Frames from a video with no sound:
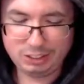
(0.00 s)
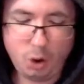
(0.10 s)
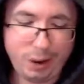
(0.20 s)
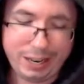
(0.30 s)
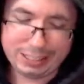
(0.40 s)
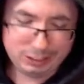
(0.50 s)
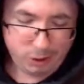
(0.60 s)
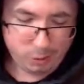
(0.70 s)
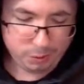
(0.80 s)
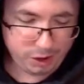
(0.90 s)
No, I
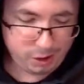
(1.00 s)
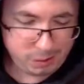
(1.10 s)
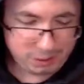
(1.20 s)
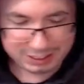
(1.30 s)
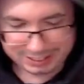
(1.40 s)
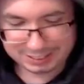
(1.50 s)
don't, though.